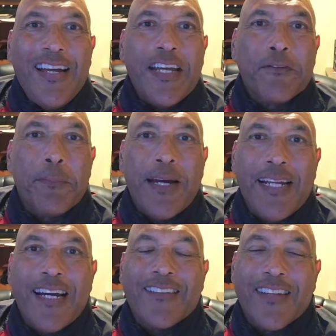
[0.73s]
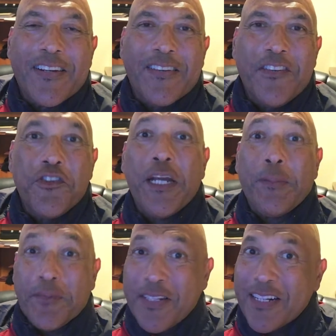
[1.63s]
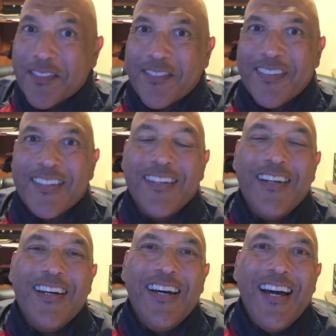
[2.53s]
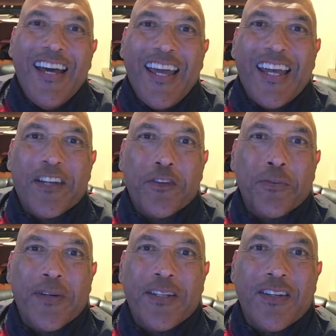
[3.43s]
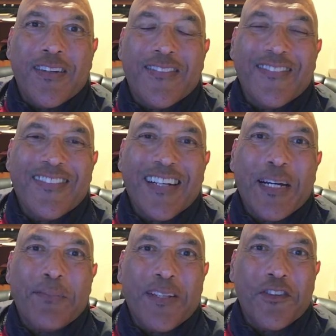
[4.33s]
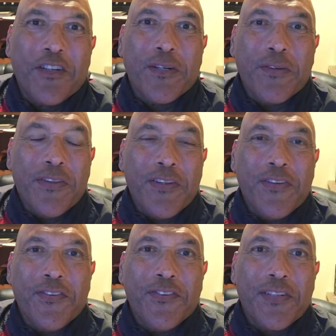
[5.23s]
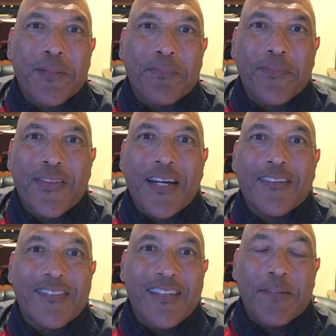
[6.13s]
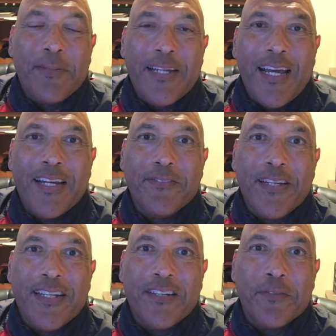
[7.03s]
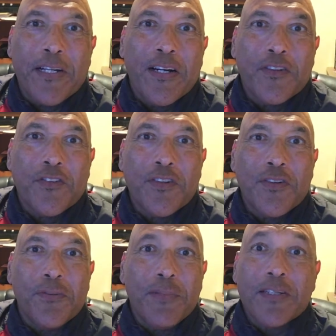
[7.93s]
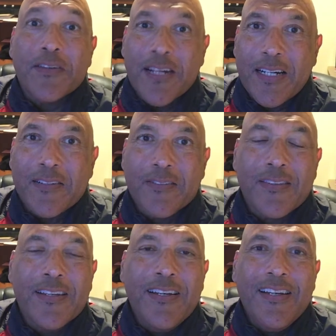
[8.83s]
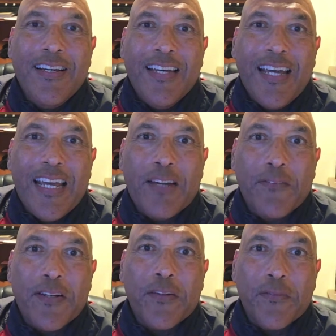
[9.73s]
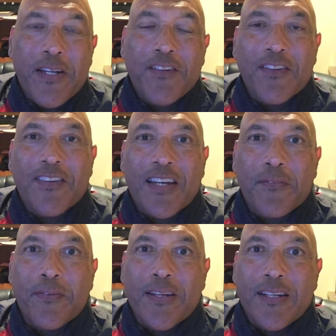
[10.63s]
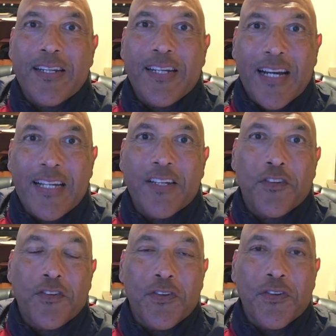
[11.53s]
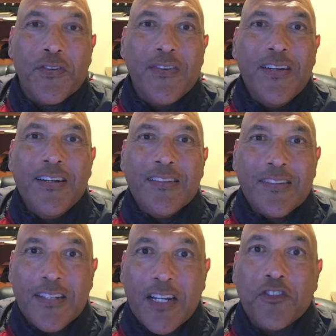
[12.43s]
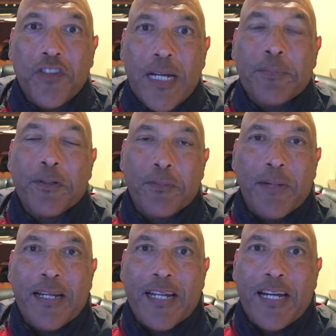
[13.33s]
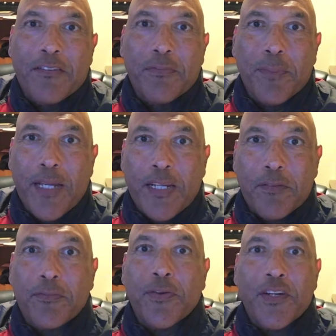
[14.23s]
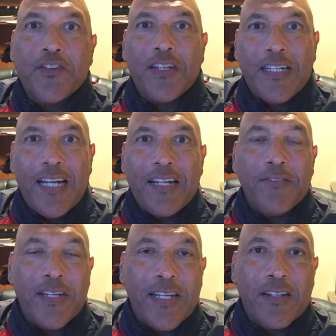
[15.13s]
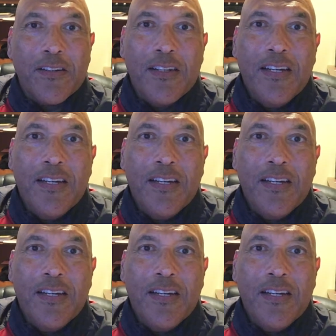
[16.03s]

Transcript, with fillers: Hey, everybody out there, James Donaldson. Hey, I just wanted to come and share with you some thoughts I've been having in regards to mental health. And one of the reasons I really got into the next chapter of my life being a voice and an advocate